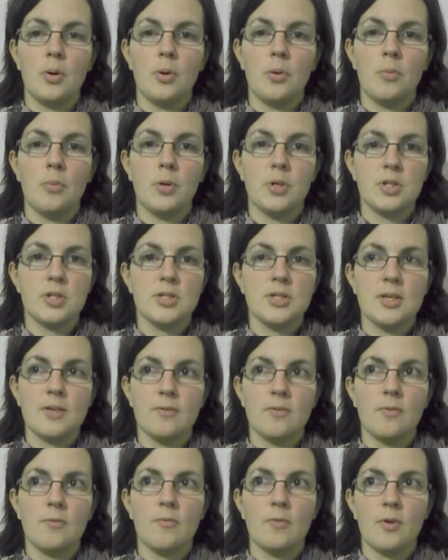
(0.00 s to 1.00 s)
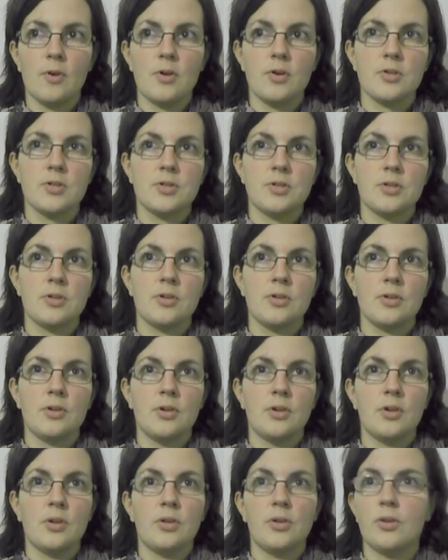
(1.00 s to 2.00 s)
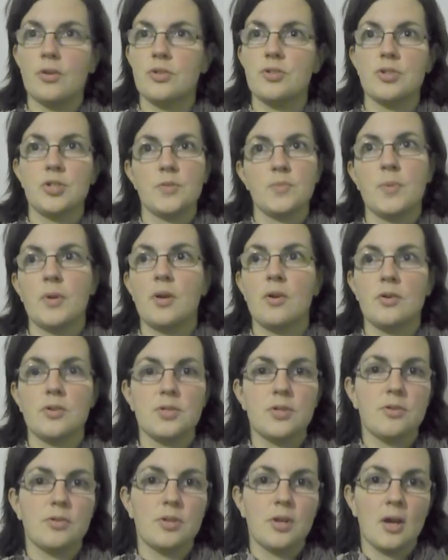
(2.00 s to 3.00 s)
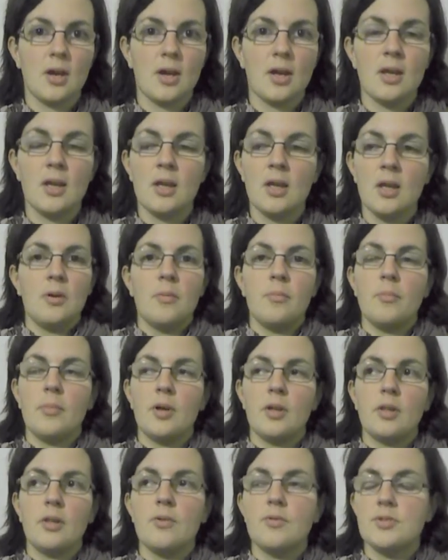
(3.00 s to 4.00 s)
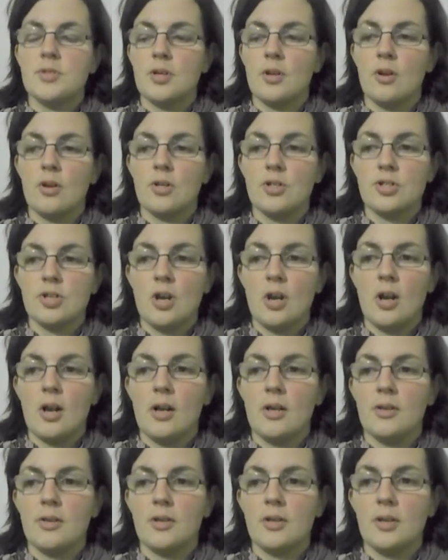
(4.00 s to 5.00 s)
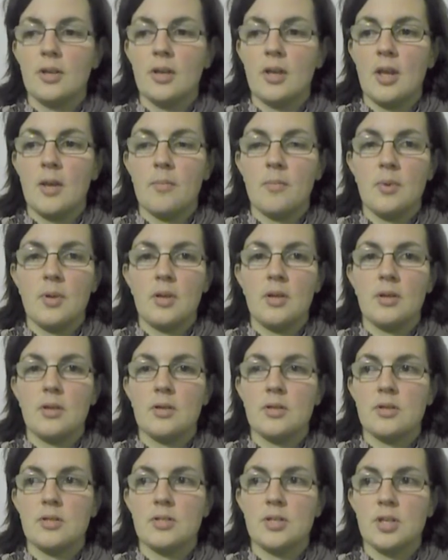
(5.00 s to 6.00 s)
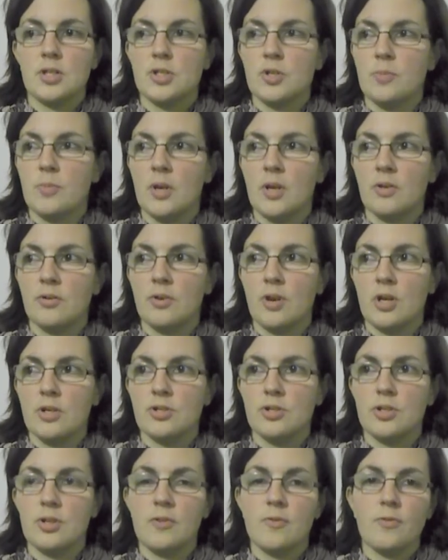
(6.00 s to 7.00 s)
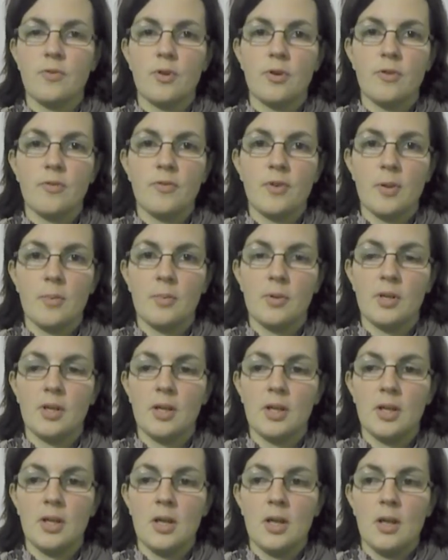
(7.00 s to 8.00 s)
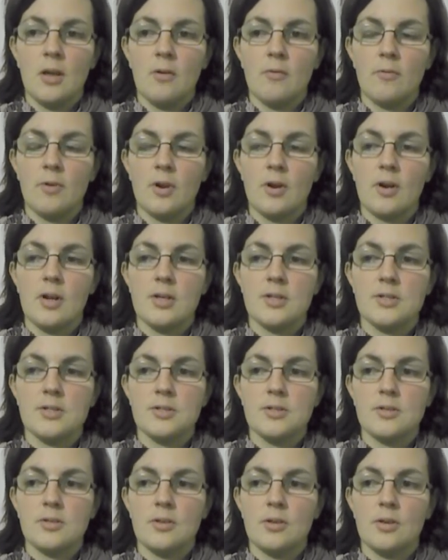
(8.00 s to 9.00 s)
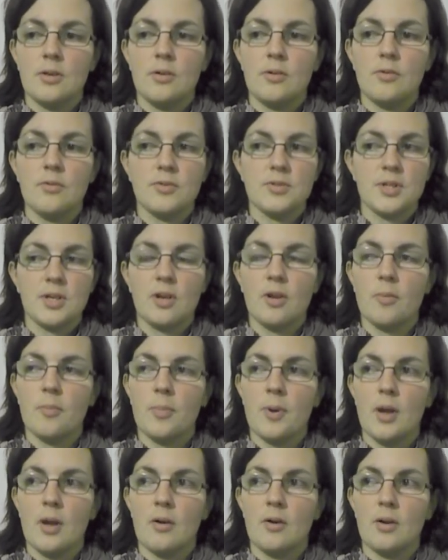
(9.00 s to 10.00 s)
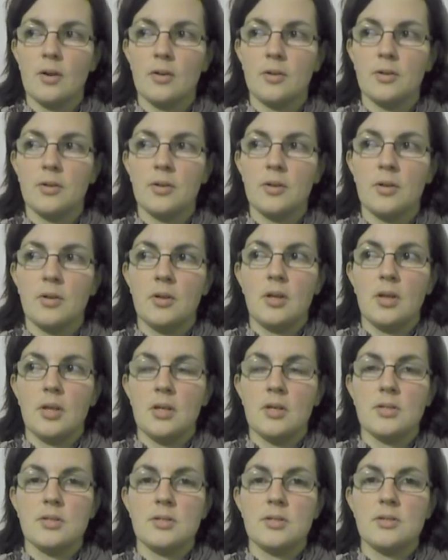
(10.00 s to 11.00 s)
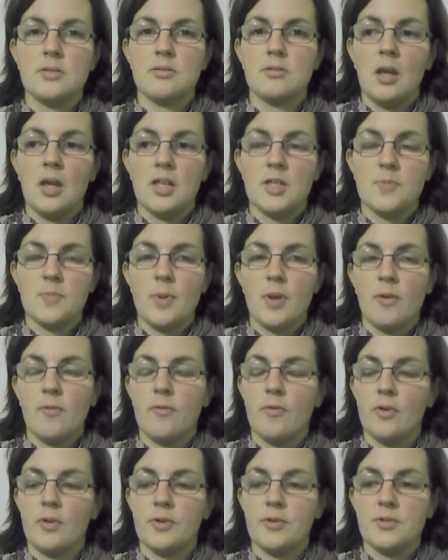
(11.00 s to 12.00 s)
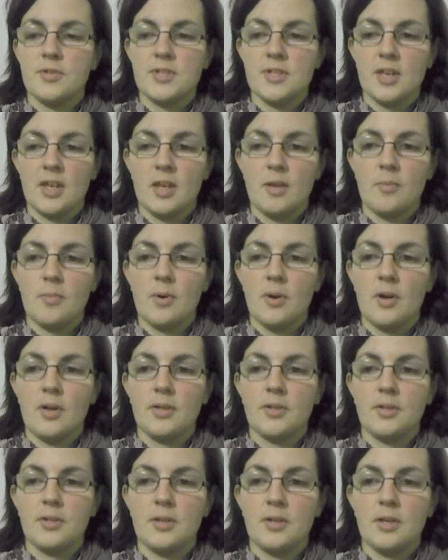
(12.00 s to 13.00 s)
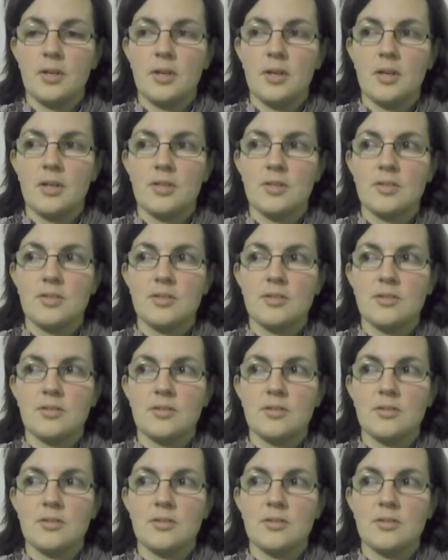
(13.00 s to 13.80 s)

which is even worse, not just because you die, but losing a child can be such a big tragedy for a family, whereas losing a parent is, it's painful to say, but it's